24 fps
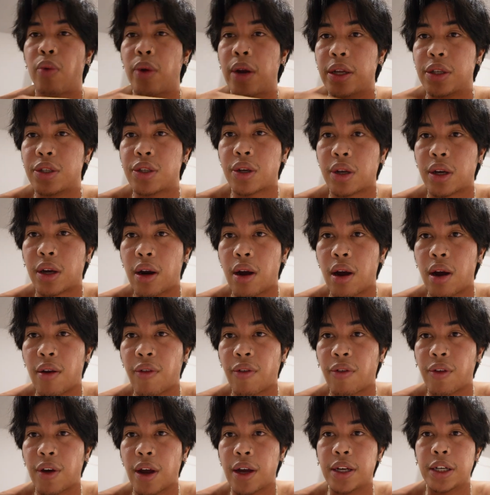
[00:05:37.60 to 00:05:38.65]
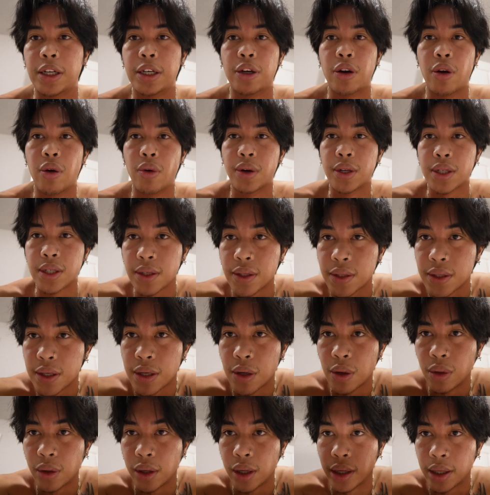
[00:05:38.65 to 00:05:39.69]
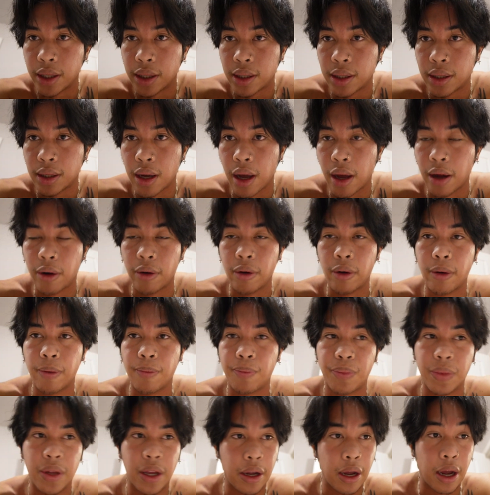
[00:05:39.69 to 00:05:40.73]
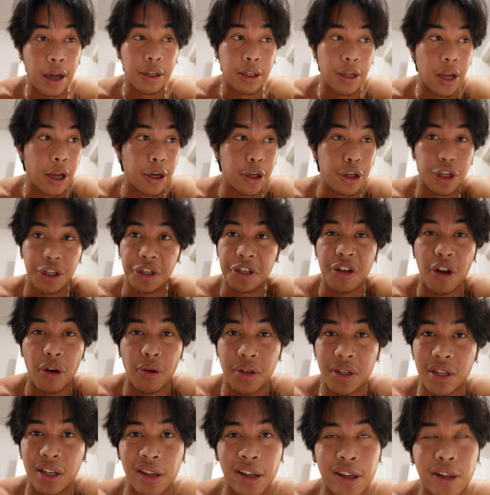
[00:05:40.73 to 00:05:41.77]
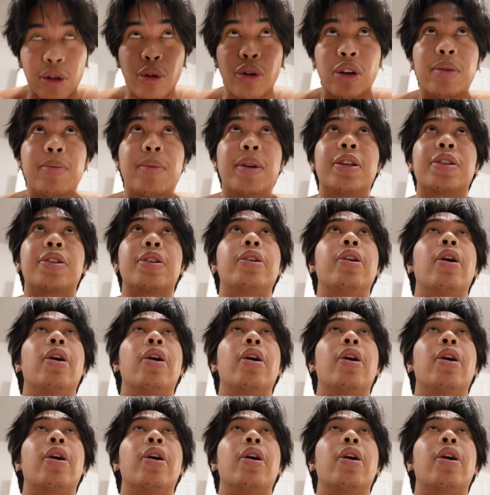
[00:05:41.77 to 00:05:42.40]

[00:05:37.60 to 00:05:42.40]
when I took it off. I didn't notice until like, I don't know. I, I, I just noticed it like 30 minutes